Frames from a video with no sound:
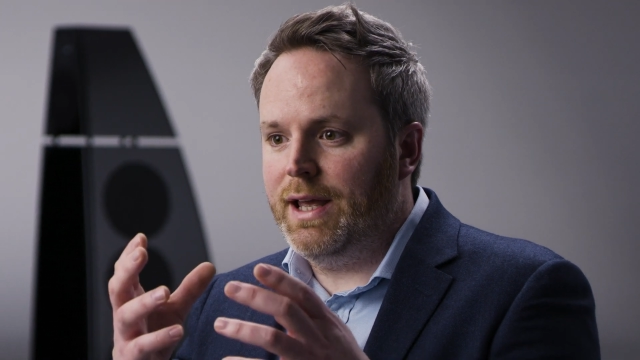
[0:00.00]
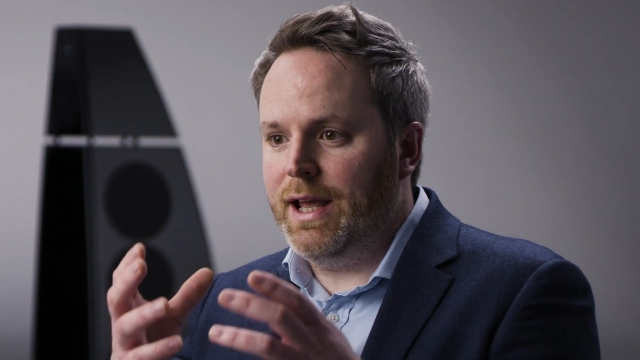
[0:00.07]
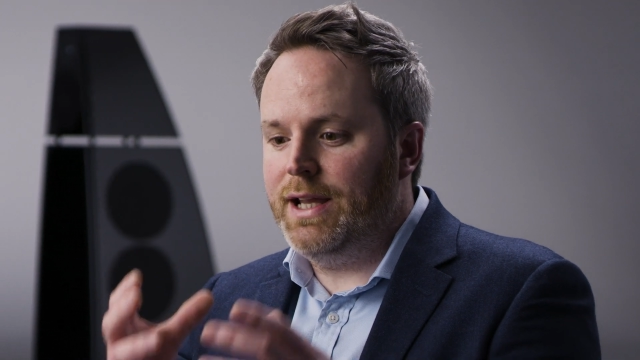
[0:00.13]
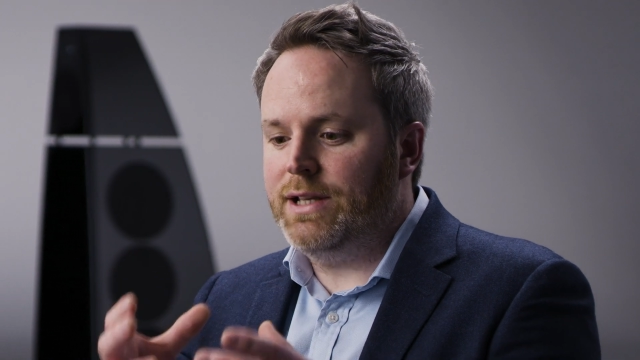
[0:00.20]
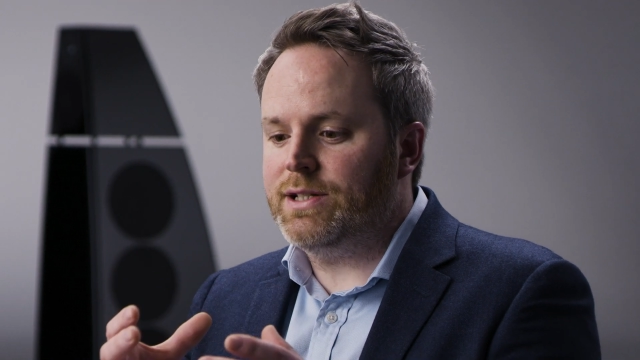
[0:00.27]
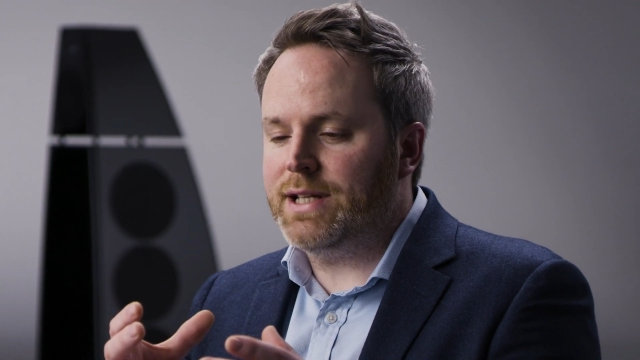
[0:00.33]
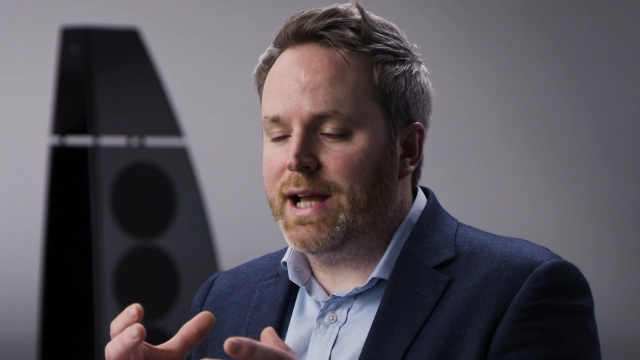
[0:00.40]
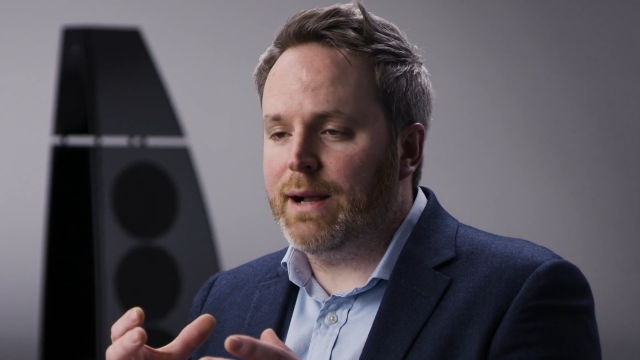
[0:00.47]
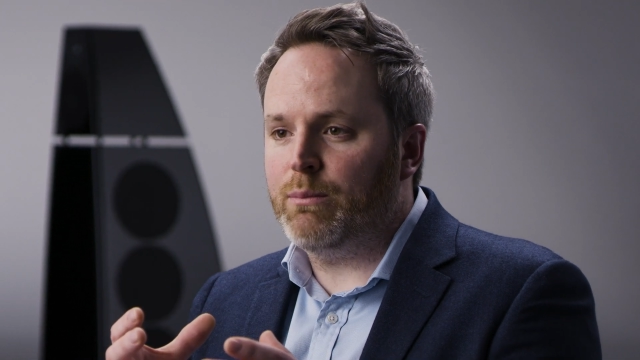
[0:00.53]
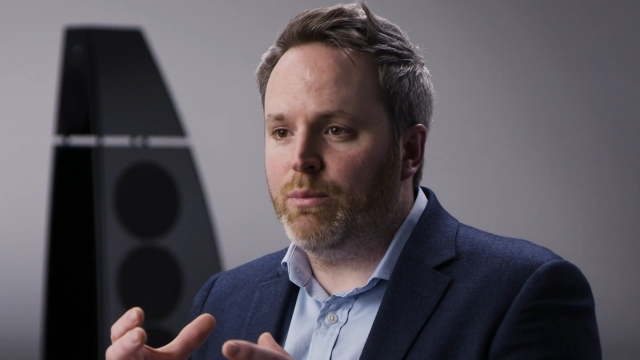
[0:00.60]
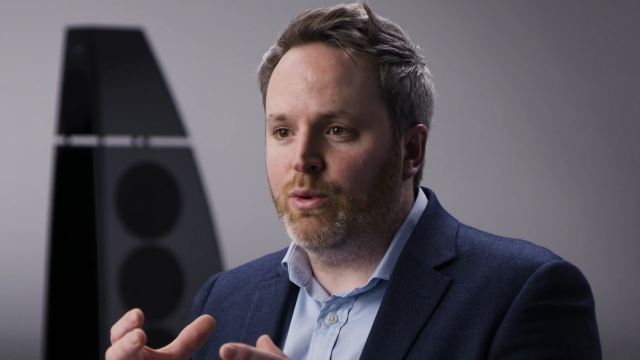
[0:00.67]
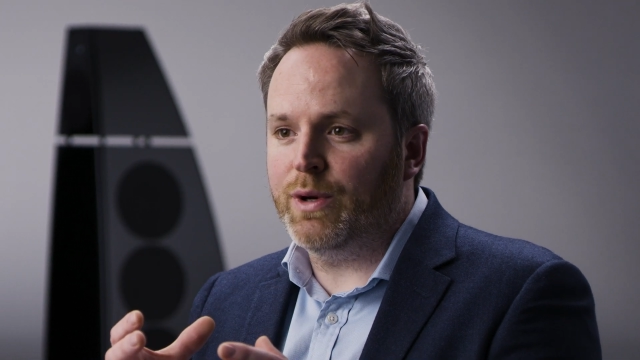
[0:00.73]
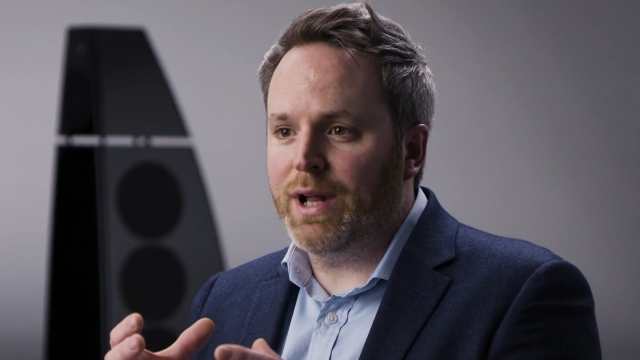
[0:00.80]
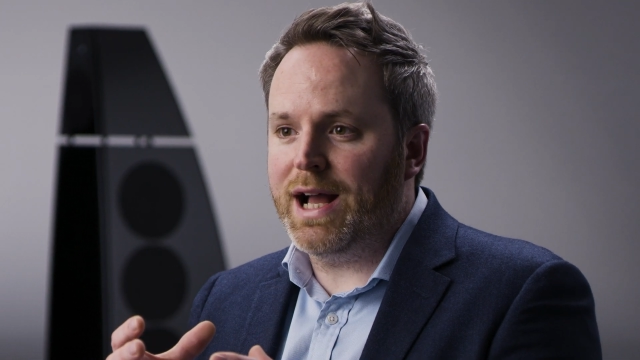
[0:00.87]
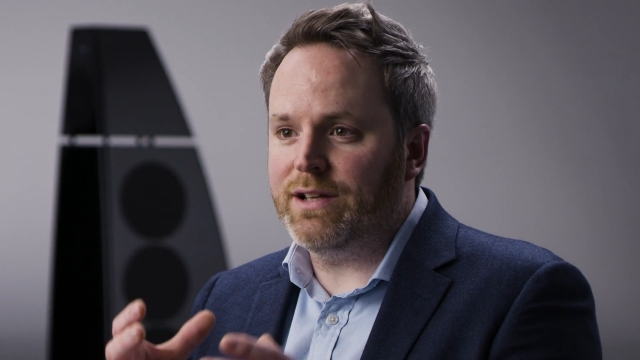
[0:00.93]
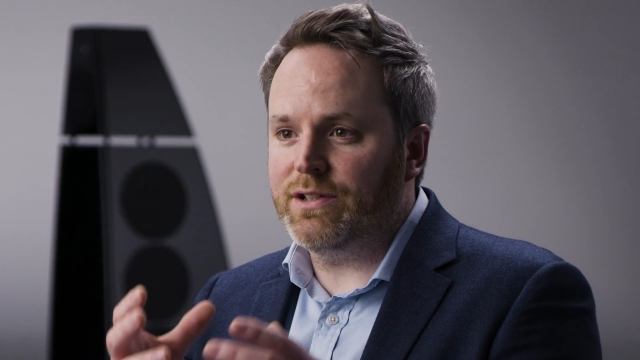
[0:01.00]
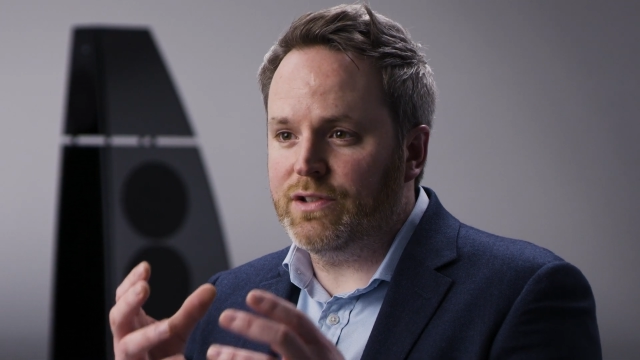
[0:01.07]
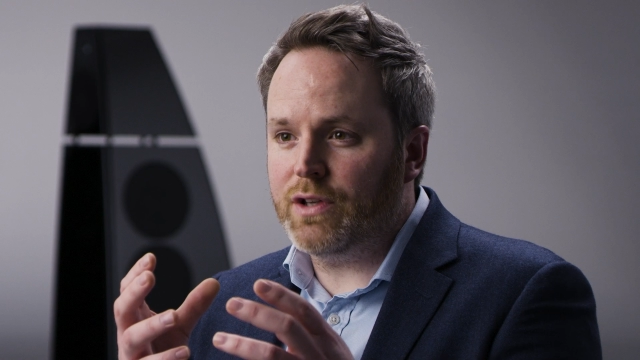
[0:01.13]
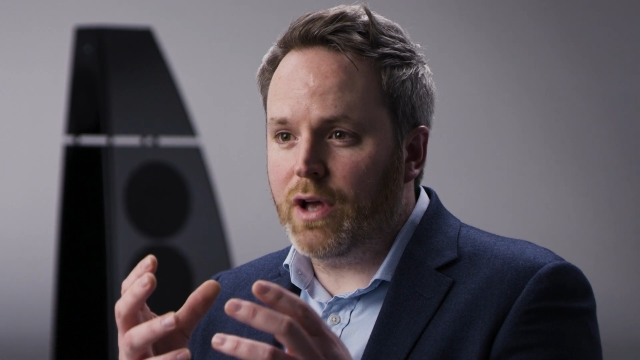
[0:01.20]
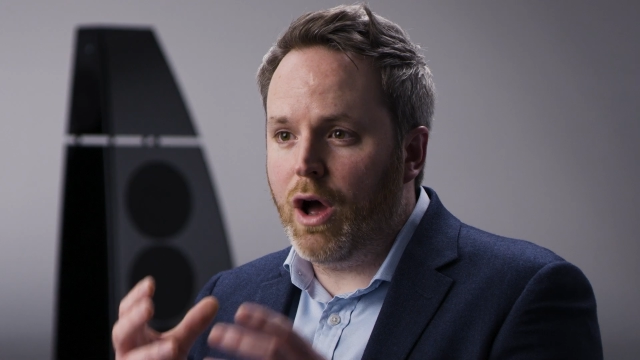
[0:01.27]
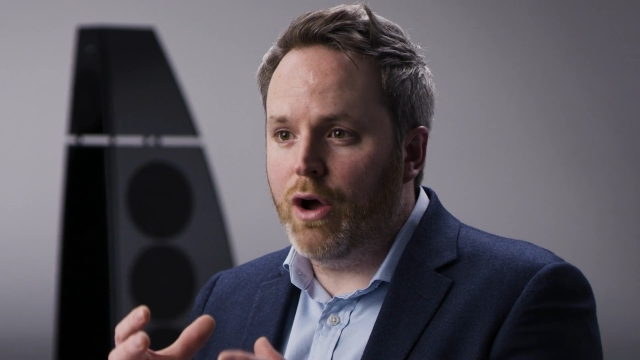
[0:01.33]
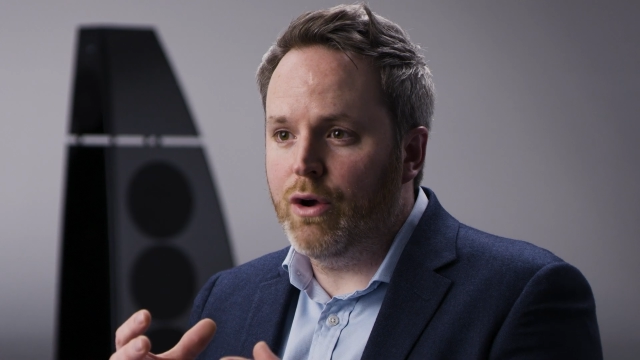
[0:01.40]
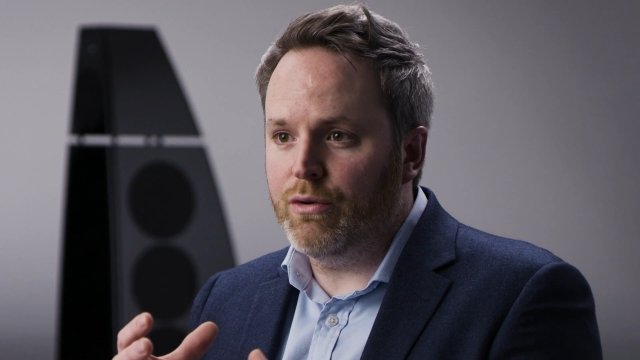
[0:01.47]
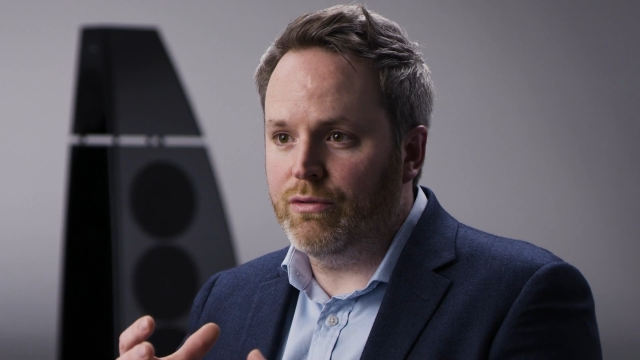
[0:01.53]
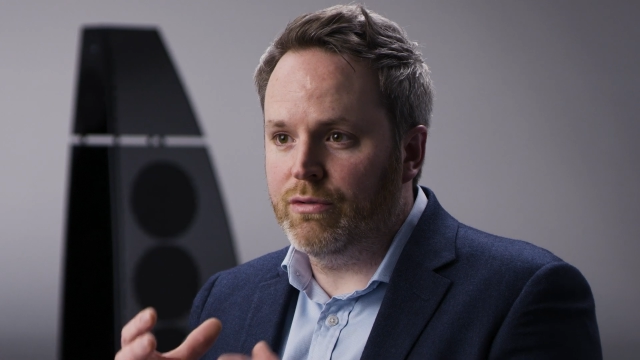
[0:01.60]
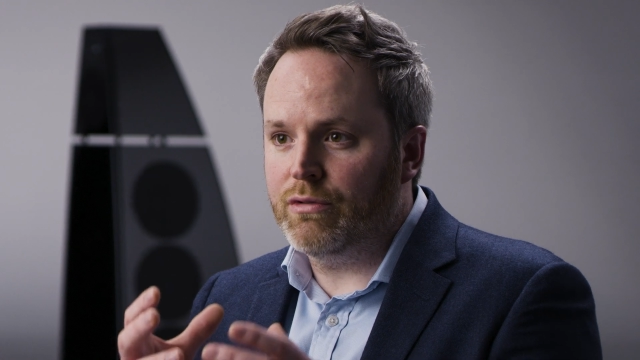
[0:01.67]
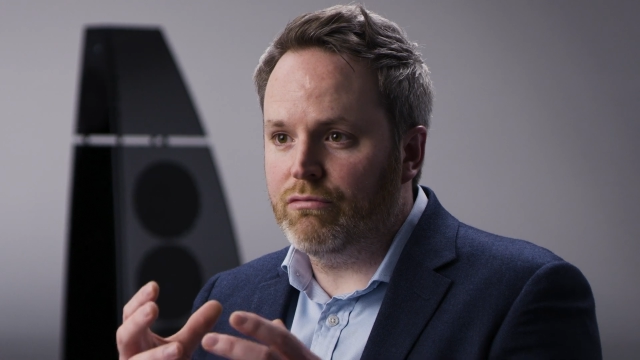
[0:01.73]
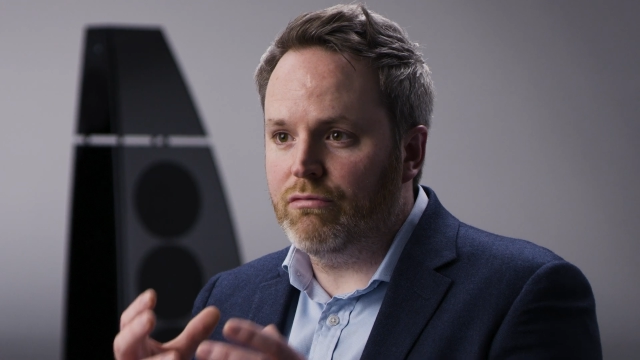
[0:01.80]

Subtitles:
each DAC board has its own